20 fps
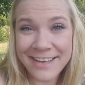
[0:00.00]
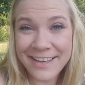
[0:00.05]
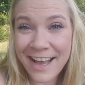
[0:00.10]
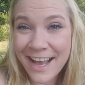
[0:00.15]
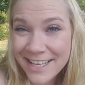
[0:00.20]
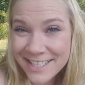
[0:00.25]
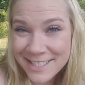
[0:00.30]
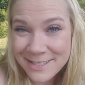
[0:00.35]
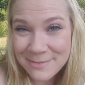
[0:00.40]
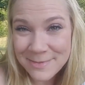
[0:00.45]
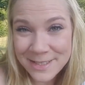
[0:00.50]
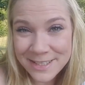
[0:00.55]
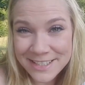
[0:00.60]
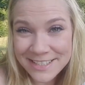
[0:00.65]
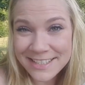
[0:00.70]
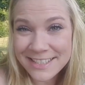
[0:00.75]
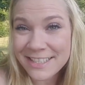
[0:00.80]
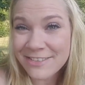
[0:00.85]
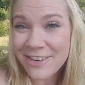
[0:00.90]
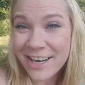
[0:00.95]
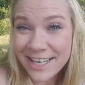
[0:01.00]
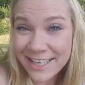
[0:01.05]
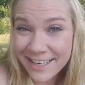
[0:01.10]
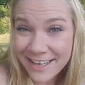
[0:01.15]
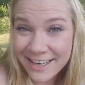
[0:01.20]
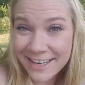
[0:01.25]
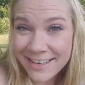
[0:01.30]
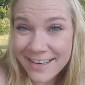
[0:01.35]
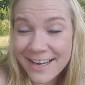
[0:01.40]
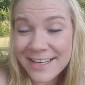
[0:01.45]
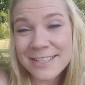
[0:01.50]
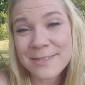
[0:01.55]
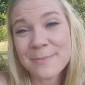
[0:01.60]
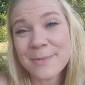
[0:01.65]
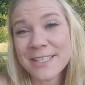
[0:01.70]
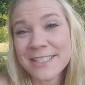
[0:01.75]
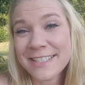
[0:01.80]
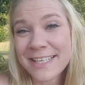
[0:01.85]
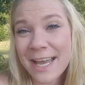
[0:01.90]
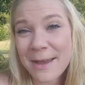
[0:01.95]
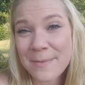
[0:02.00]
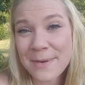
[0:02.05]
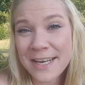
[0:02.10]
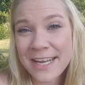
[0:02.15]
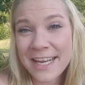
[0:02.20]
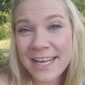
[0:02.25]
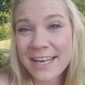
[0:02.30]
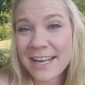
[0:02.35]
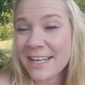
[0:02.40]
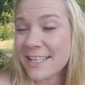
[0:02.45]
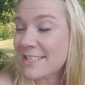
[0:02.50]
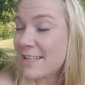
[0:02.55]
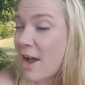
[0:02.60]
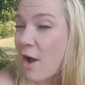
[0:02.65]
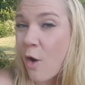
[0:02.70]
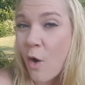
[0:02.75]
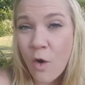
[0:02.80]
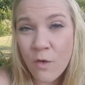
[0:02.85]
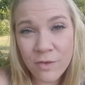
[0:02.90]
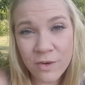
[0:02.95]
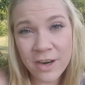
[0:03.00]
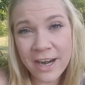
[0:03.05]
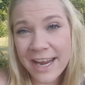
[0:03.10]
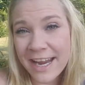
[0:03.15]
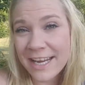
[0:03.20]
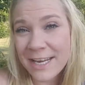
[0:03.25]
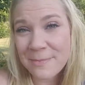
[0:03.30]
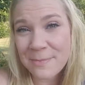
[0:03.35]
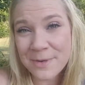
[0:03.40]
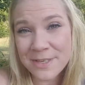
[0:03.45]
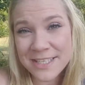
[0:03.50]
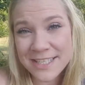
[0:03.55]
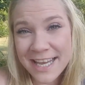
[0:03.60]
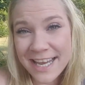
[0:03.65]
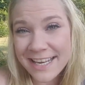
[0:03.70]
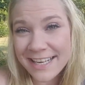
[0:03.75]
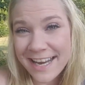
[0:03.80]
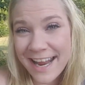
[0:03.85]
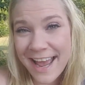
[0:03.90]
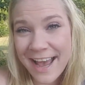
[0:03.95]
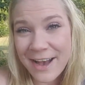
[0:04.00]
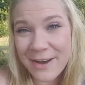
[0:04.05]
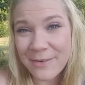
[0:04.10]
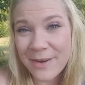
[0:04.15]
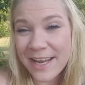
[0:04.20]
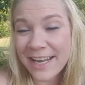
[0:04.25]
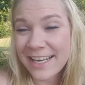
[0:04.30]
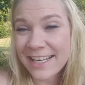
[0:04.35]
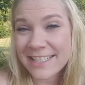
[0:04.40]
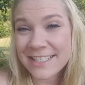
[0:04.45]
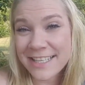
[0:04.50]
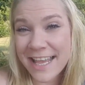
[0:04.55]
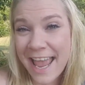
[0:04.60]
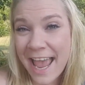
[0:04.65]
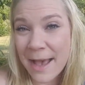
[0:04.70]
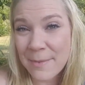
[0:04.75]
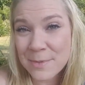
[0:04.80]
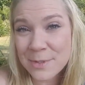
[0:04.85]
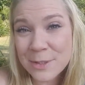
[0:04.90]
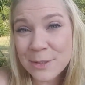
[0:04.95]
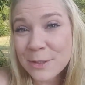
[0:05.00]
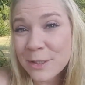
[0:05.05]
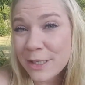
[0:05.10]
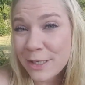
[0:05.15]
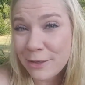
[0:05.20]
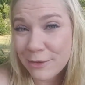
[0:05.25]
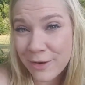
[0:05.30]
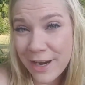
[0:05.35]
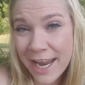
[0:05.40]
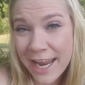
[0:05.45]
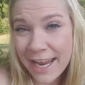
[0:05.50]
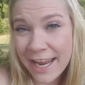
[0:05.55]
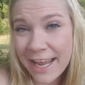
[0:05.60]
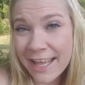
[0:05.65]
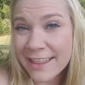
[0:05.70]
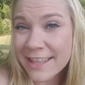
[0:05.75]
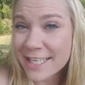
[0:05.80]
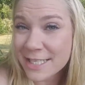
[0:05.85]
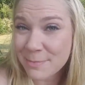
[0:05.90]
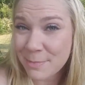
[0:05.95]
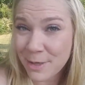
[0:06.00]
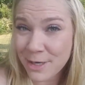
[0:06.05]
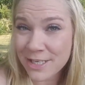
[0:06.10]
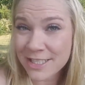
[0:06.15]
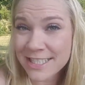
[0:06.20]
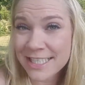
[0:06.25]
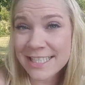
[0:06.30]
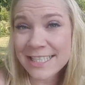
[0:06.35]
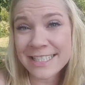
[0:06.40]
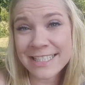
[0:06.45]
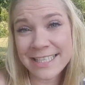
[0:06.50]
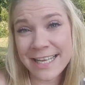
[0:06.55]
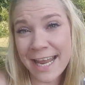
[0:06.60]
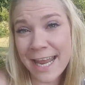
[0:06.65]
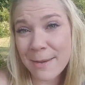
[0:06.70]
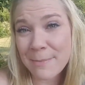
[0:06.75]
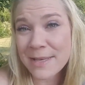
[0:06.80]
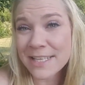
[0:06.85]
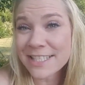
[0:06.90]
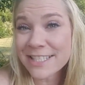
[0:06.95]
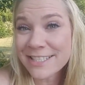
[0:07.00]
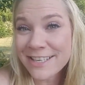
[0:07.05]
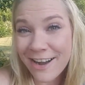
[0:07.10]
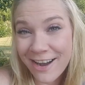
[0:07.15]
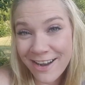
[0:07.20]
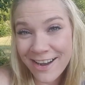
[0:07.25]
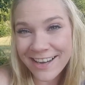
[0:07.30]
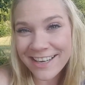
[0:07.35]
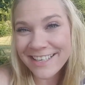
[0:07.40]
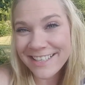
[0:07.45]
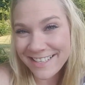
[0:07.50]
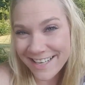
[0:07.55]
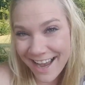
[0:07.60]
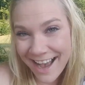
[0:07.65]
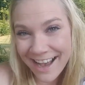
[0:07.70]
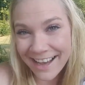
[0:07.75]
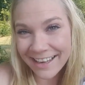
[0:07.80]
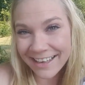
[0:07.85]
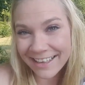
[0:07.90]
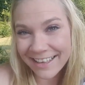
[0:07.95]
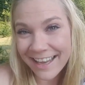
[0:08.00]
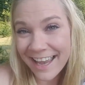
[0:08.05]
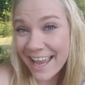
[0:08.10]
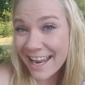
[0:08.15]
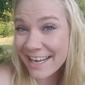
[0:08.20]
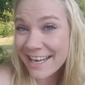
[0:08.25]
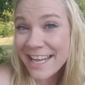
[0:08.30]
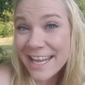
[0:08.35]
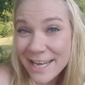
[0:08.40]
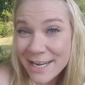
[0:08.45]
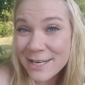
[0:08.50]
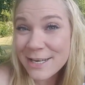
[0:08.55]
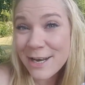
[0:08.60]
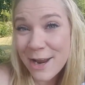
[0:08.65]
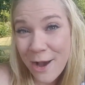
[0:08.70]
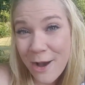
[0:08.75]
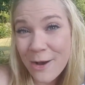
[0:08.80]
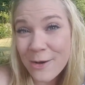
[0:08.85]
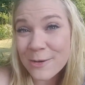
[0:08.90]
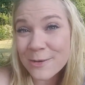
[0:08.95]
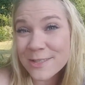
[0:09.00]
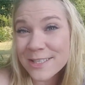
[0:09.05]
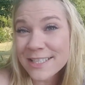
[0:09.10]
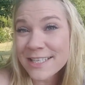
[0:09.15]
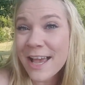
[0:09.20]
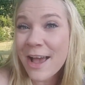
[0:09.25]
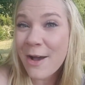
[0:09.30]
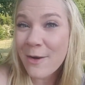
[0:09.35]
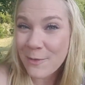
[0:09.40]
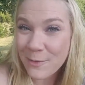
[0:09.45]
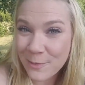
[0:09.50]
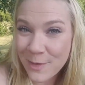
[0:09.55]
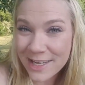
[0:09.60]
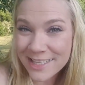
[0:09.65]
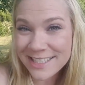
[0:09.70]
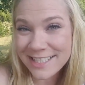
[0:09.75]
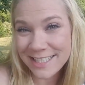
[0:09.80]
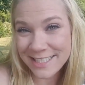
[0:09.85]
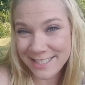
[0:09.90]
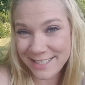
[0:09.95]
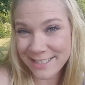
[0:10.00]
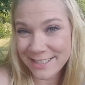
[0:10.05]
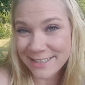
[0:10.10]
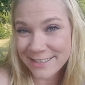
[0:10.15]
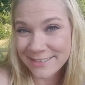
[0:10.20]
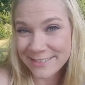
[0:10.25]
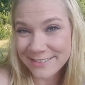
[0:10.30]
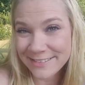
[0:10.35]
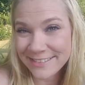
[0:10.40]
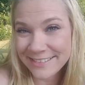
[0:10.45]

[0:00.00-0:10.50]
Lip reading: customers, credit card customers coming in is over 80% now, and it's absolutely great. And this person's name is Todd Young, and he knows what to do.